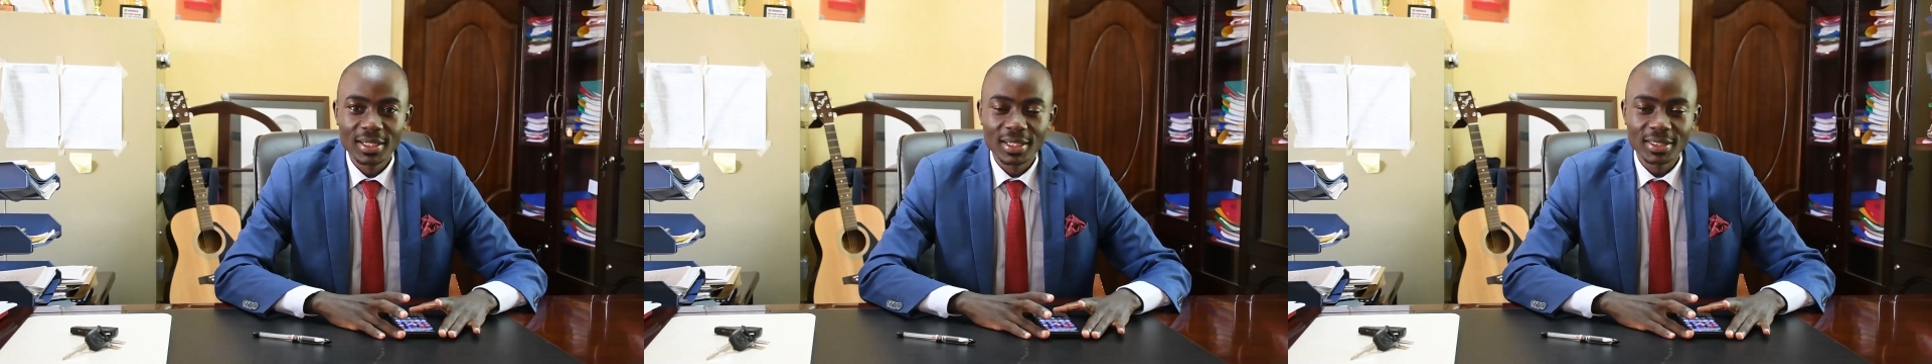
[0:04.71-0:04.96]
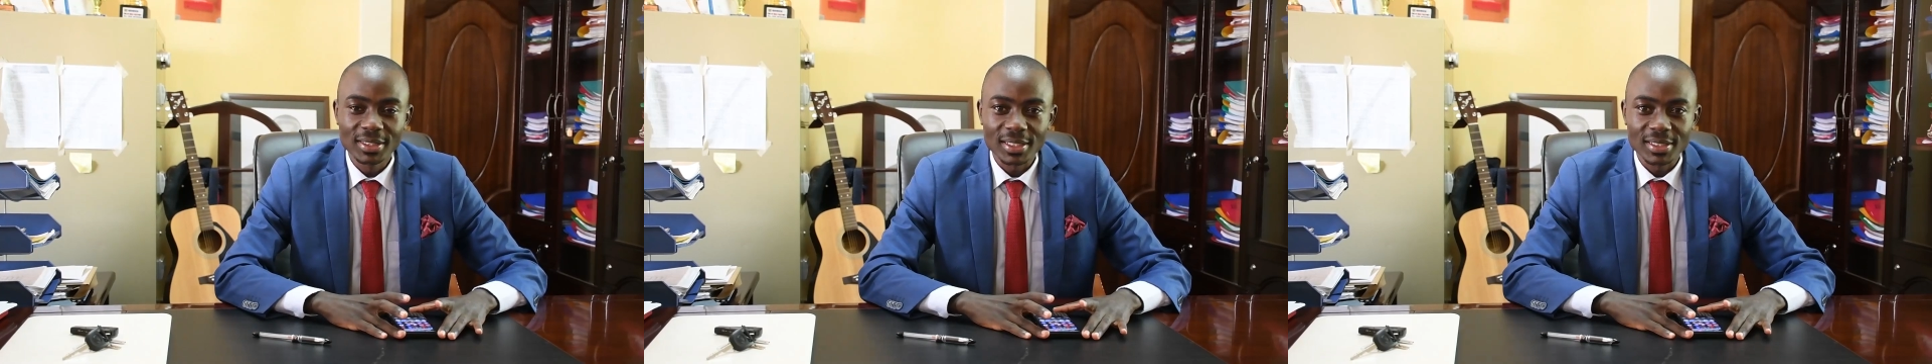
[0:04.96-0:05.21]

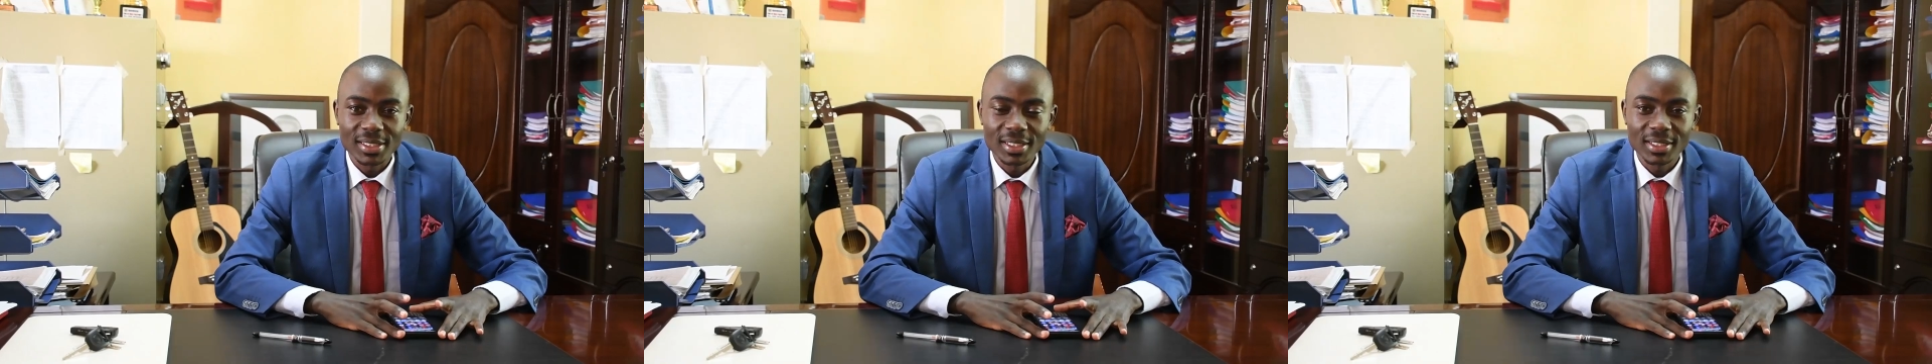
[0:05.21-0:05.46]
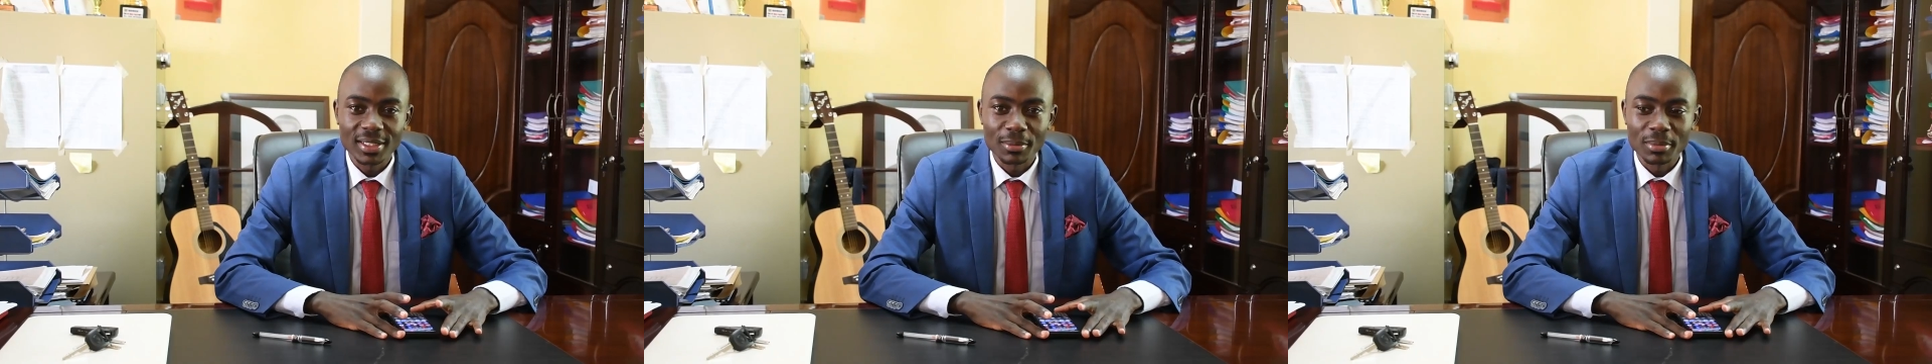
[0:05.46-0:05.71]

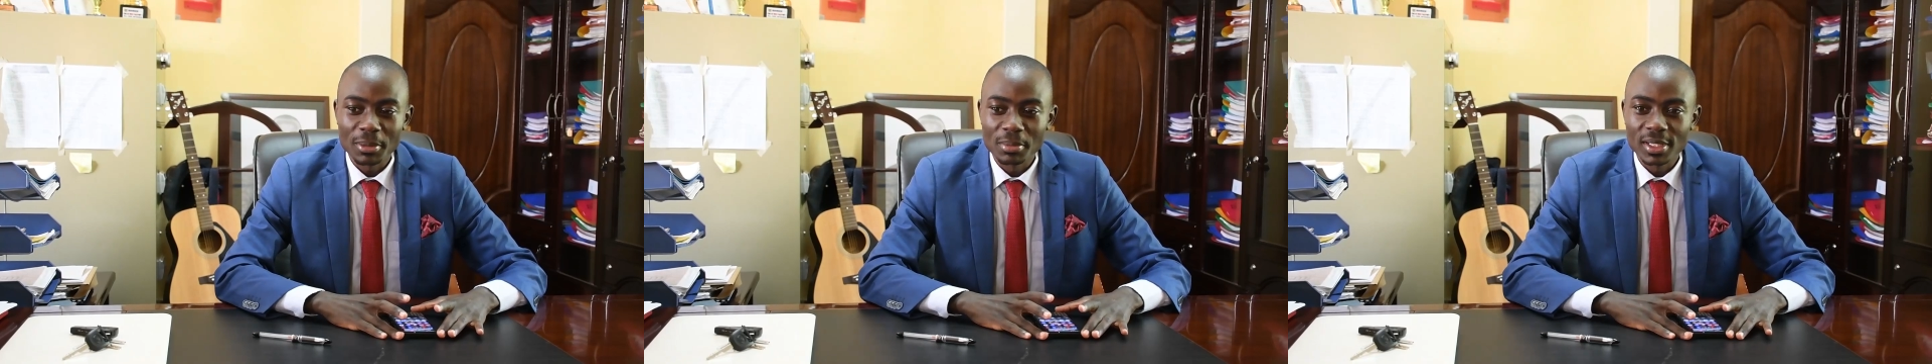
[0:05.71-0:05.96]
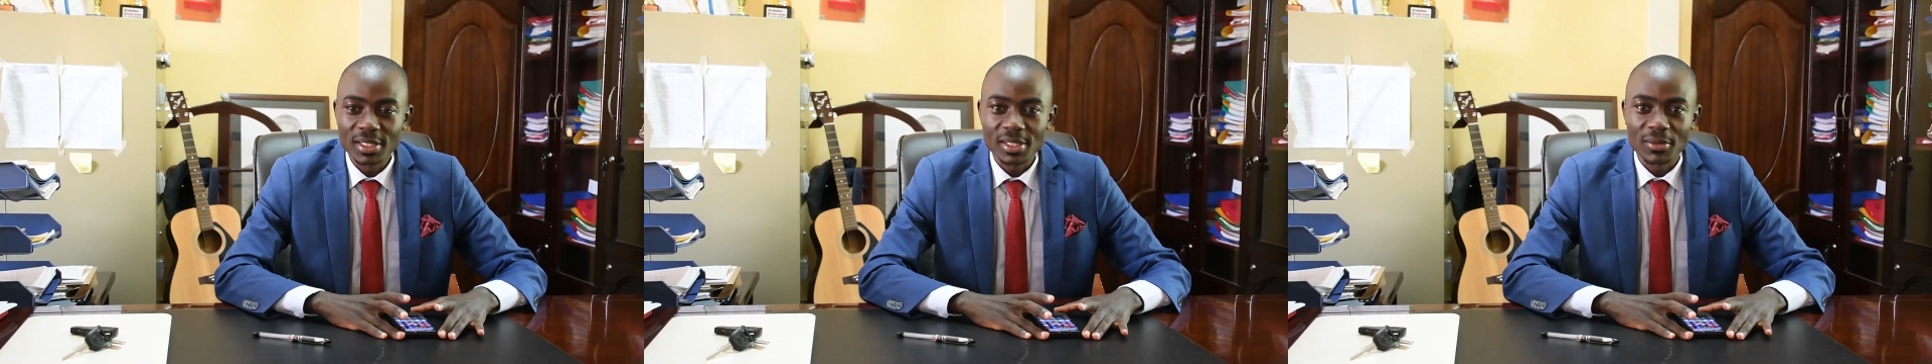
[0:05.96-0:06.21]
Echate, and I'm the
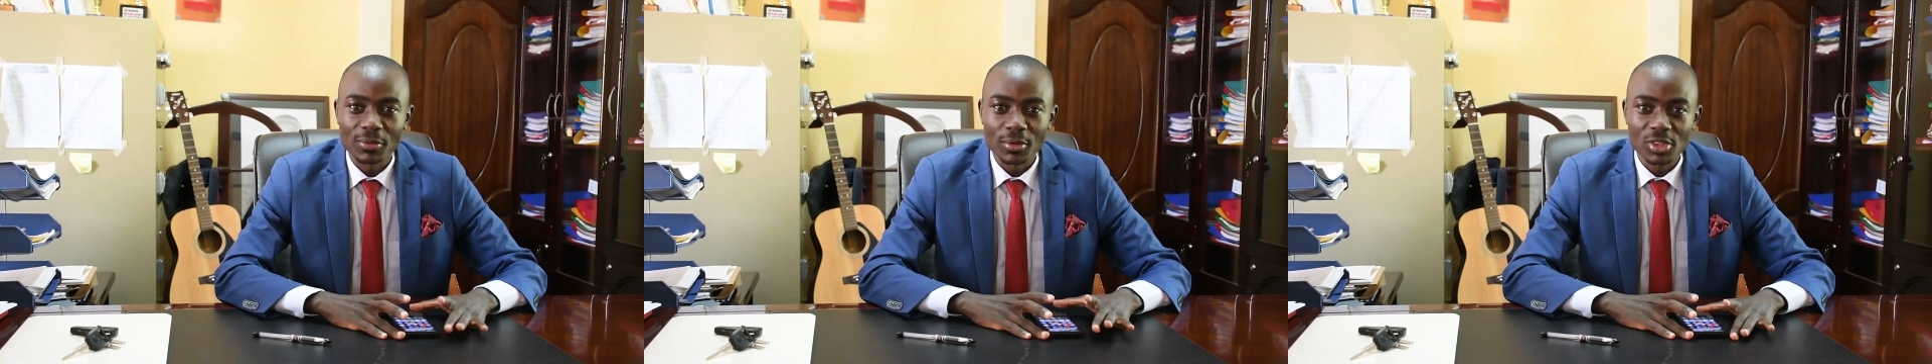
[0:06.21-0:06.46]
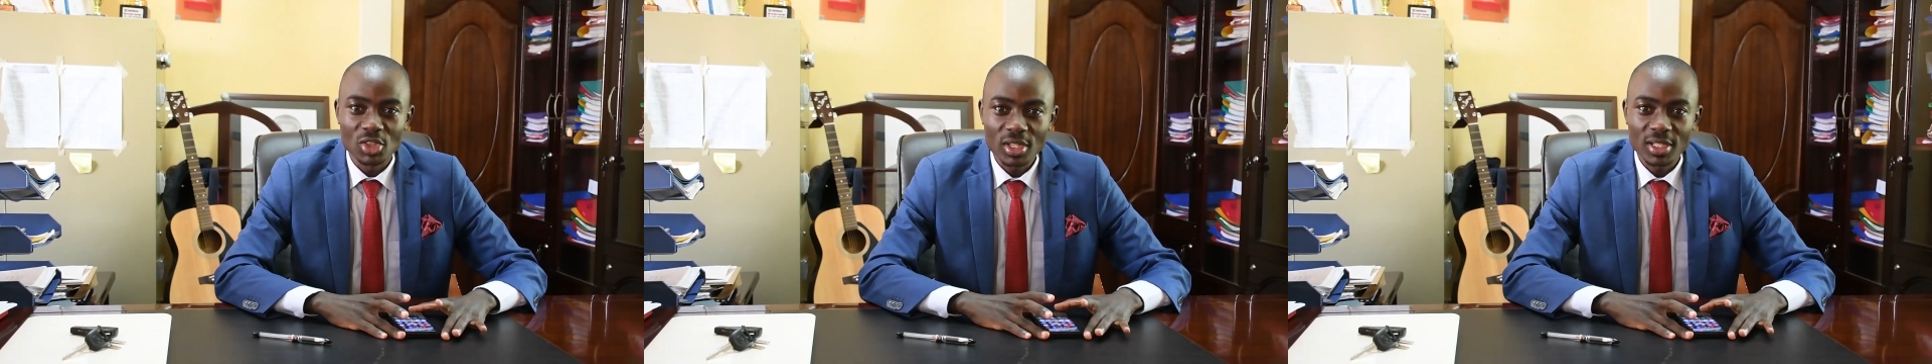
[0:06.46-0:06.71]
Minister for
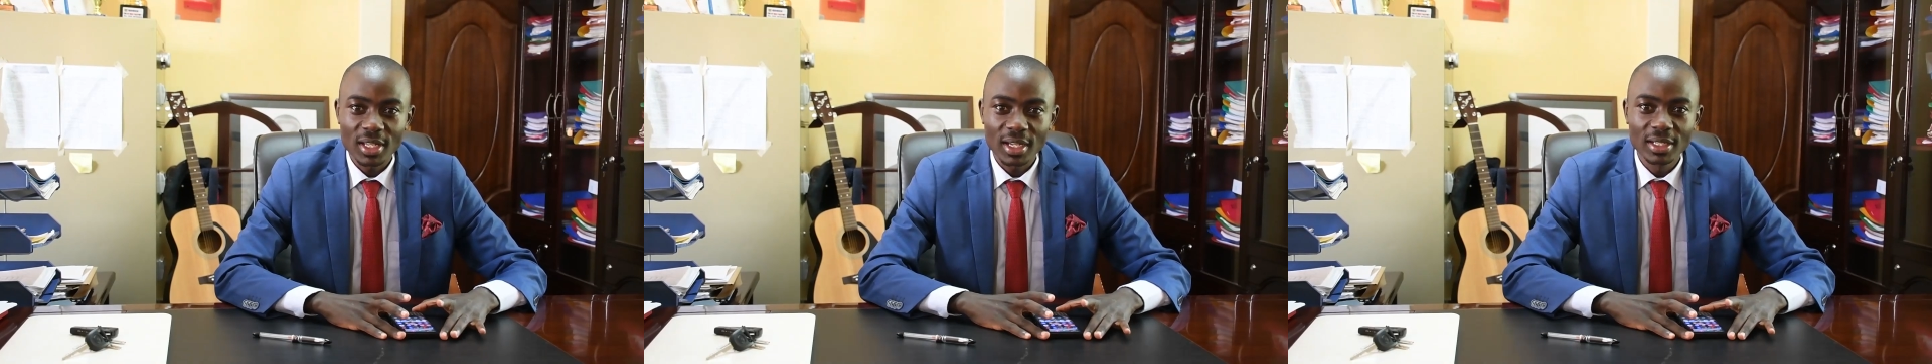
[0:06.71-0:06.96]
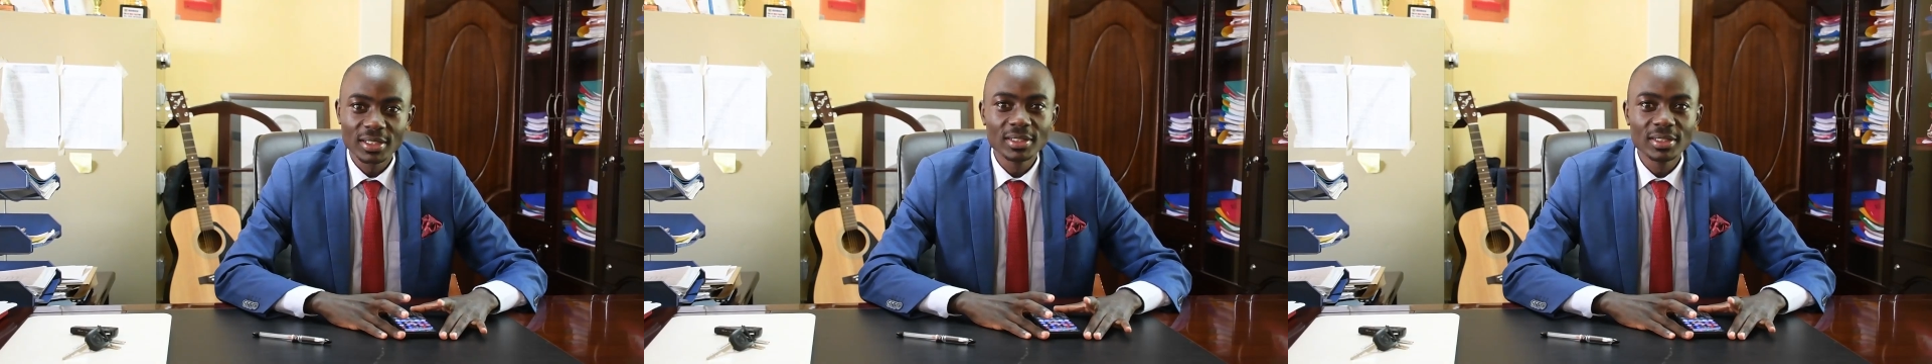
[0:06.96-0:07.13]
Gender,